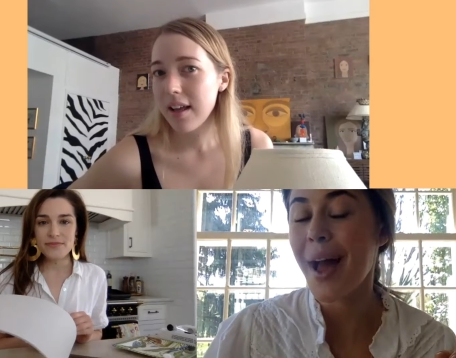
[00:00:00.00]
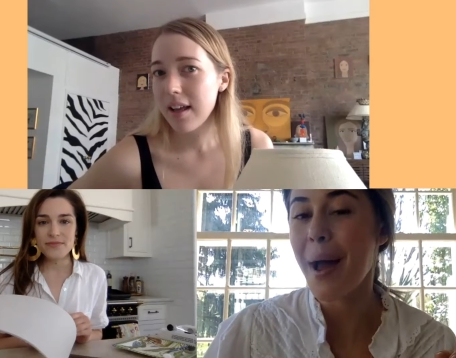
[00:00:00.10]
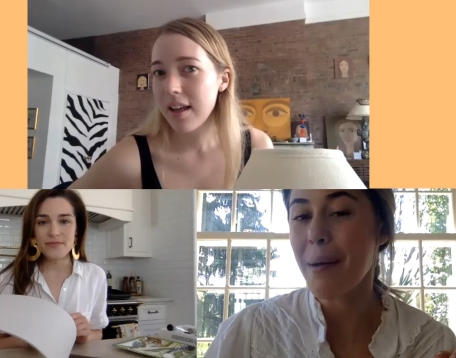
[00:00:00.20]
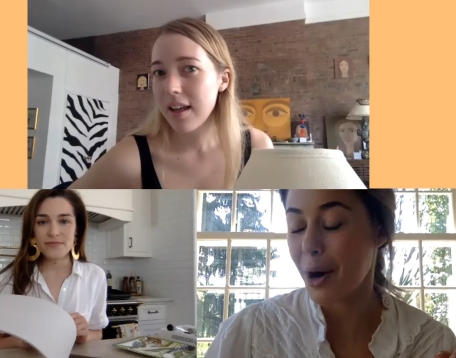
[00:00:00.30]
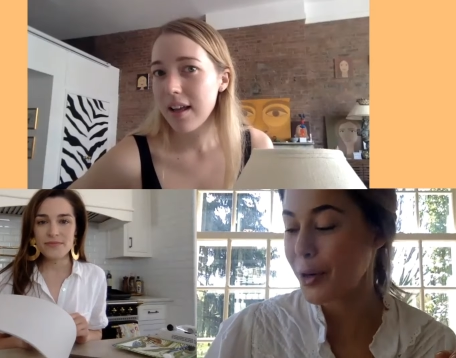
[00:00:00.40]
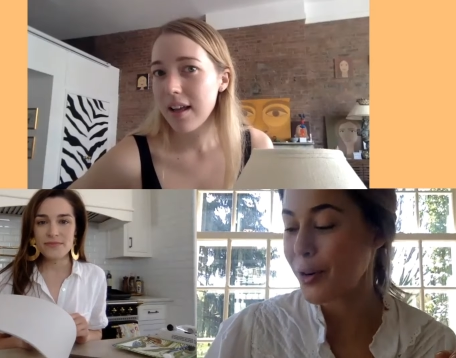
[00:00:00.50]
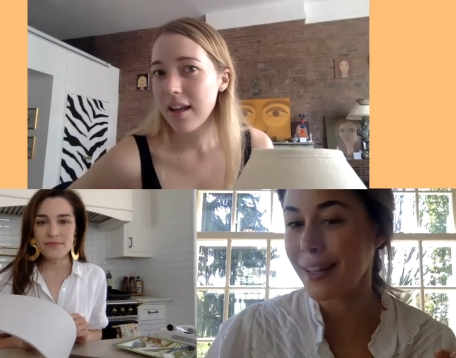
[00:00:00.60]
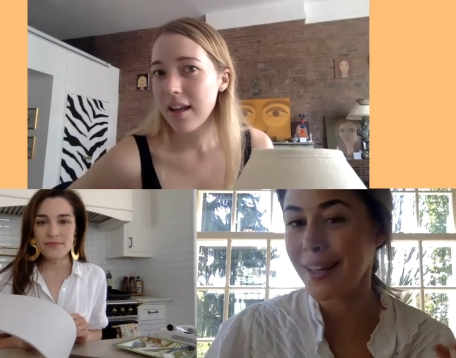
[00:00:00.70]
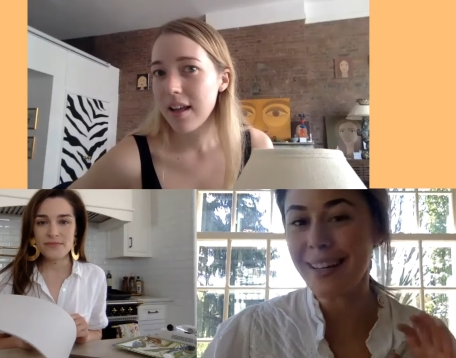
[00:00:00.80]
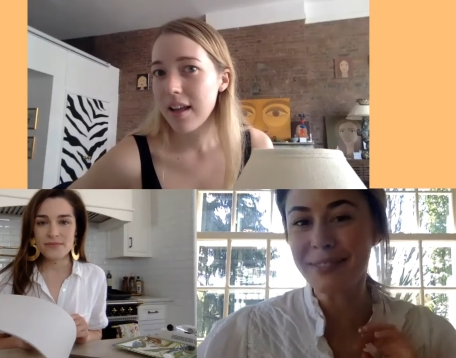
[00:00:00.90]
Speaker 1: I bought
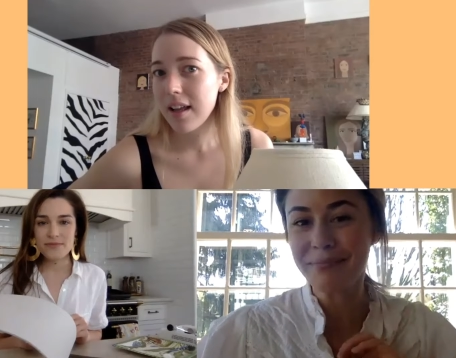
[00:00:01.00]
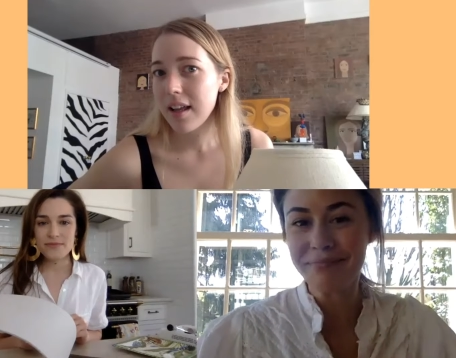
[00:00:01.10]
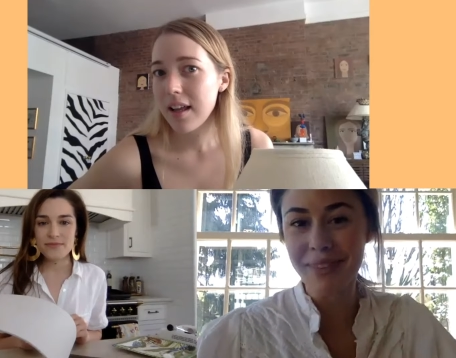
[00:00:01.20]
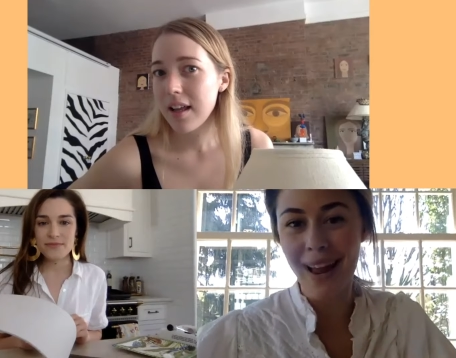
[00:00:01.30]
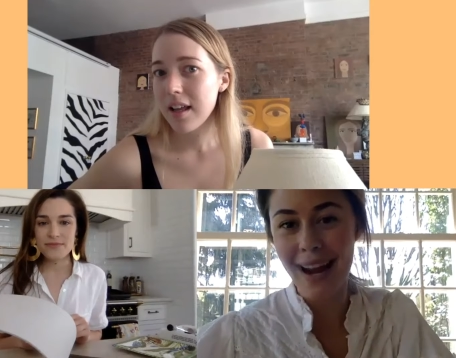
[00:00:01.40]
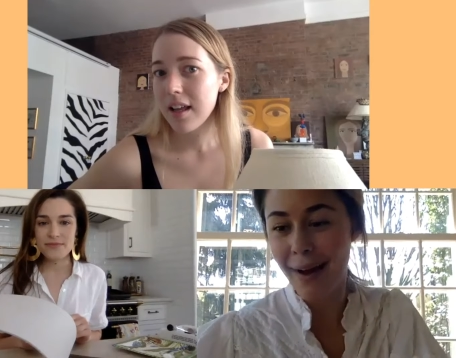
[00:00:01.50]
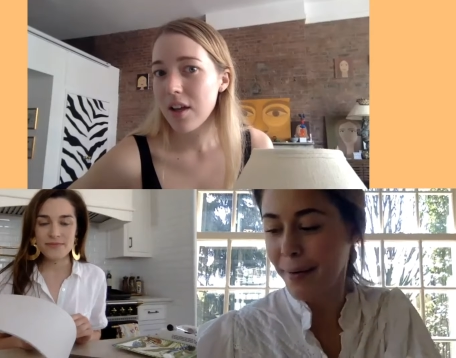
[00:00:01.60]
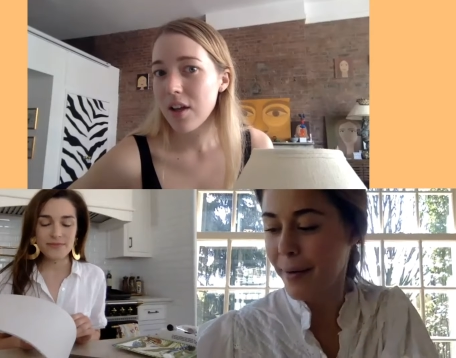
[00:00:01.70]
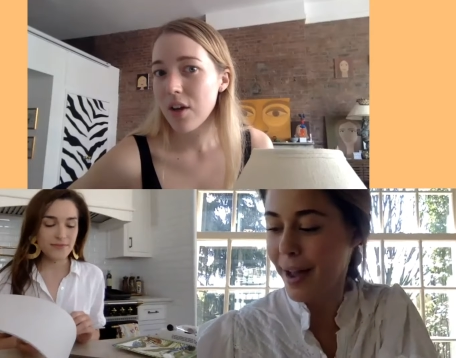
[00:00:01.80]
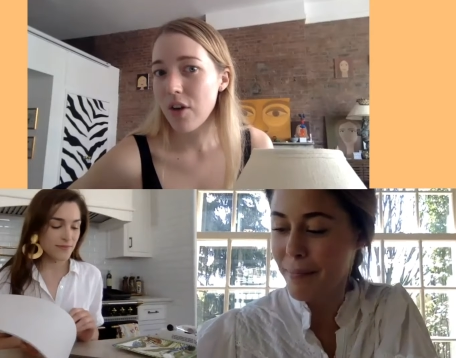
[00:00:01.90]
acrylic, and
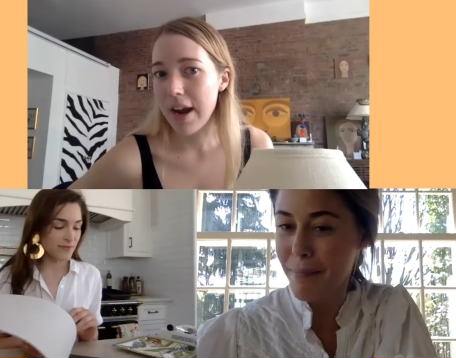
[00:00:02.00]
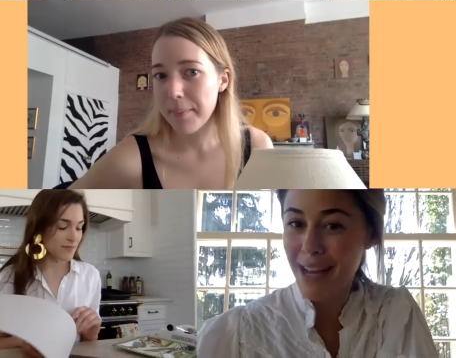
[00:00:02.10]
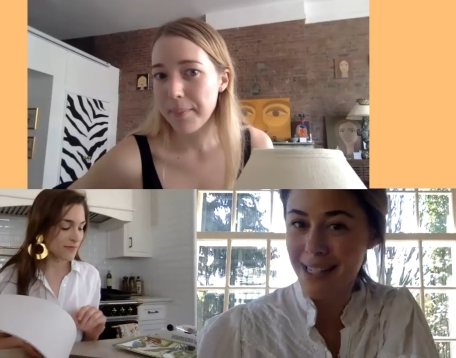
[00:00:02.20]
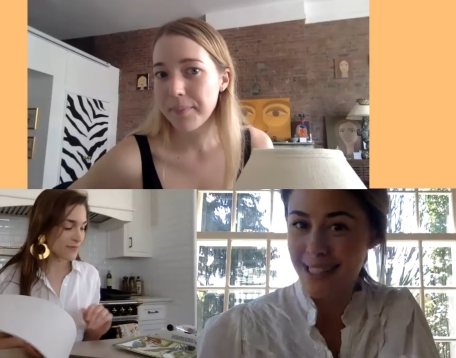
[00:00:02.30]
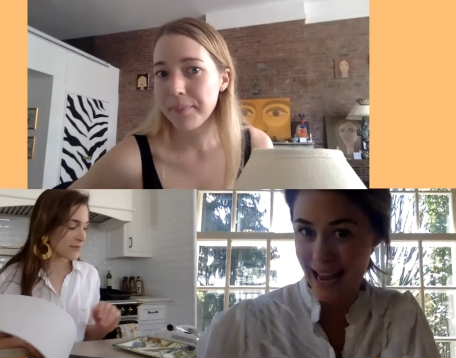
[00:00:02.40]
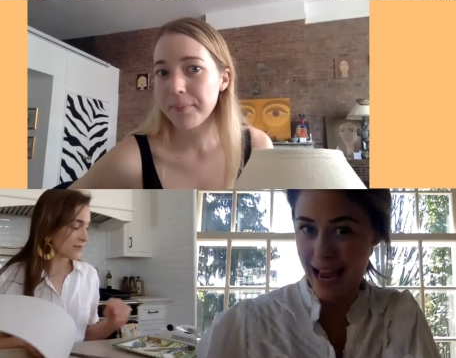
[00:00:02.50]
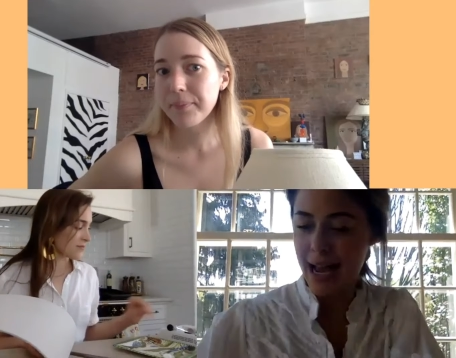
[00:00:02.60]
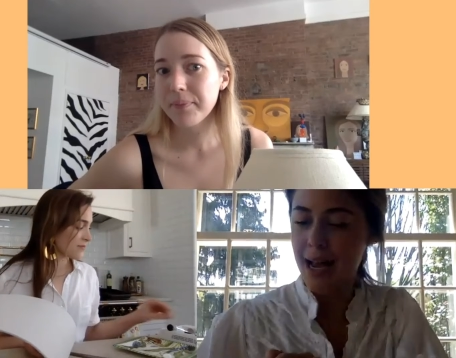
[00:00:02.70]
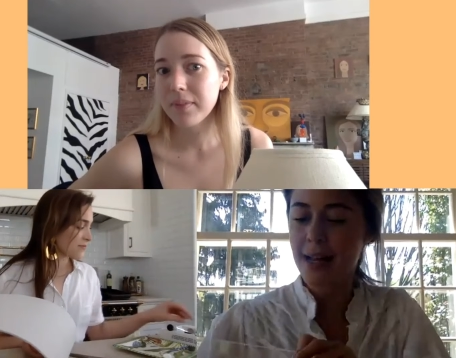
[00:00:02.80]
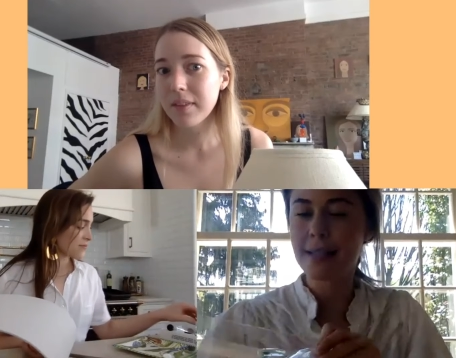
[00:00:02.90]
now I'm
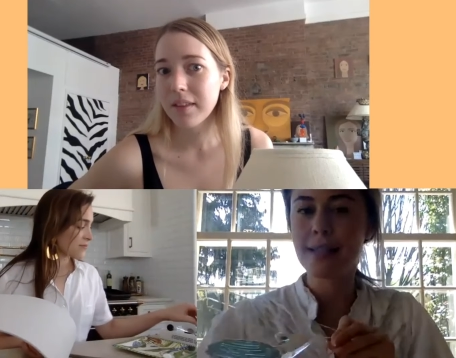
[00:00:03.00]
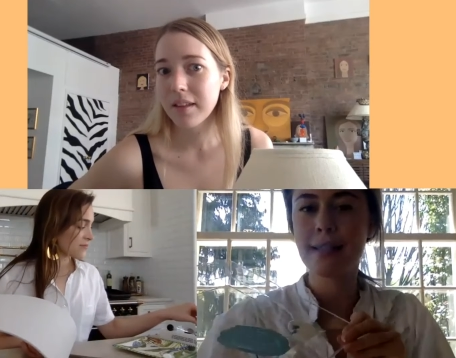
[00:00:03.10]
mixing